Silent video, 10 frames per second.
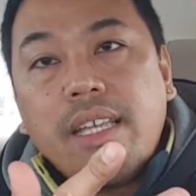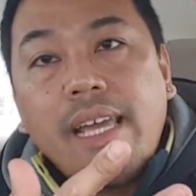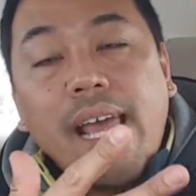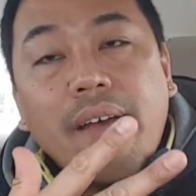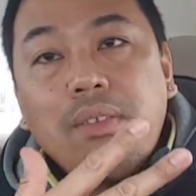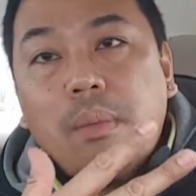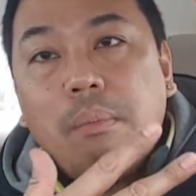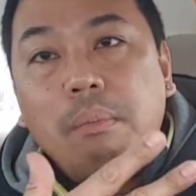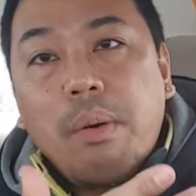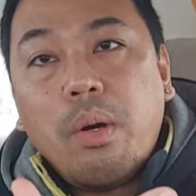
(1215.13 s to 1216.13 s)
They have the
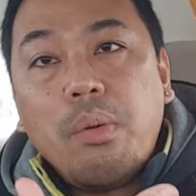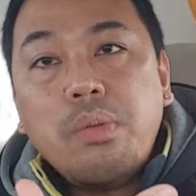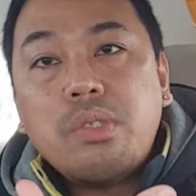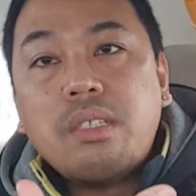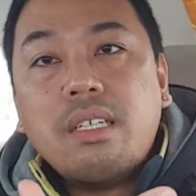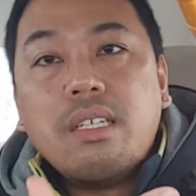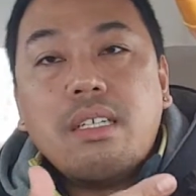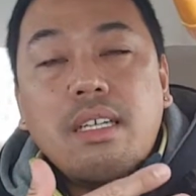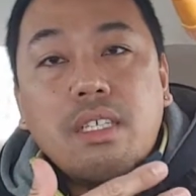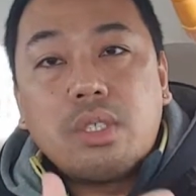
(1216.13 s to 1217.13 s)
most
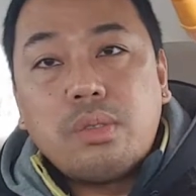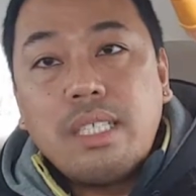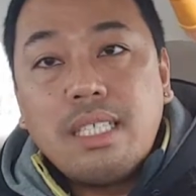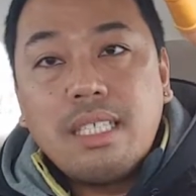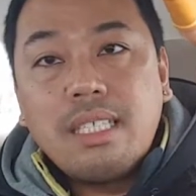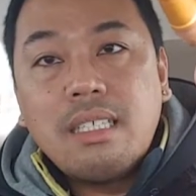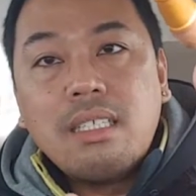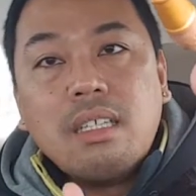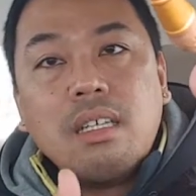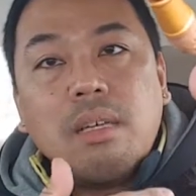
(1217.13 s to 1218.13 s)
intriguing